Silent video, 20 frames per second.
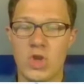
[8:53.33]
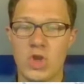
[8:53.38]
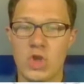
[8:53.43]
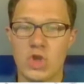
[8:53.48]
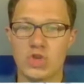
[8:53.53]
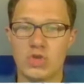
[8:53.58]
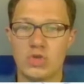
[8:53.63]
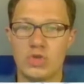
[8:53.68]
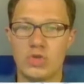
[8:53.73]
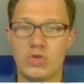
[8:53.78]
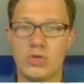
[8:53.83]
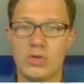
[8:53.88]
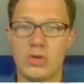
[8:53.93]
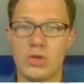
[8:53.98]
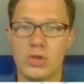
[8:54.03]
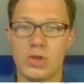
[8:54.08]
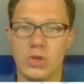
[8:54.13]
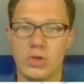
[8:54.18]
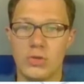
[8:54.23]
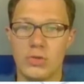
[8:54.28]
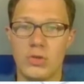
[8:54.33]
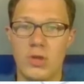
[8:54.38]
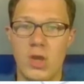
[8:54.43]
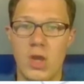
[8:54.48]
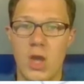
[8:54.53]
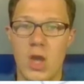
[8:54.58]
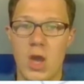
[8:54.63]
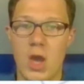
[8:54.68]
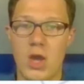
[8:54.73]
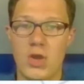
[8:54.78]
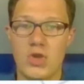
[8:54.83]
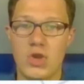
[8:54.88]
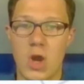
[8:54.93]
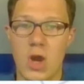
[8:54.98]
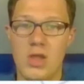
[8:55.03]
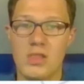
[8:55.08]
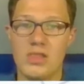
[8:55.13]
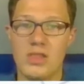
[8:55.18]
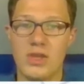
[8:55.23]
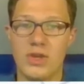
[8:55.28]
So to conclude, a
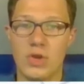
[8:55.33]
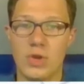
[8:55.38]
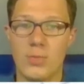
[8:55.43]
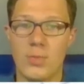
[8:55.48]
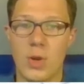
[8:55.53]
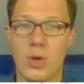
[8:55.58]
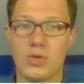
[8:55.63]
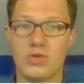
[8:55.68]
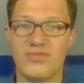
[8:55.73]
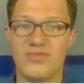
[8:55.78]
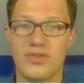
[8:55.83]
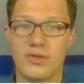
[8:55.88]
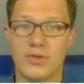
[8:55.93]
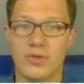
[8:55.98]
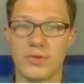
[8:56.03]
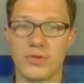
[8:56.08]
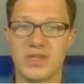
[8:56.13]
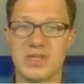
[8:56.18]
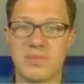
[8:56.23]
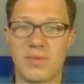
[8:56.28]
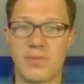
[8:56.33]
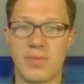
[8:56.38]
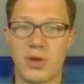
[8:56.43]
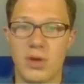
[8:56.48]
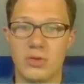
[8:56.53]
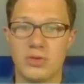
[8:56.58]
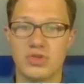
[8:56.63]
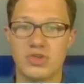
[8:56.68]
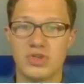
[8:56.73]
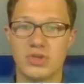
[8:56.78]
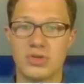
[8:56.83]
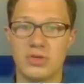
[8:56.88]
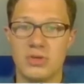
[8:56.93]
nonlinear pose filter is proposed.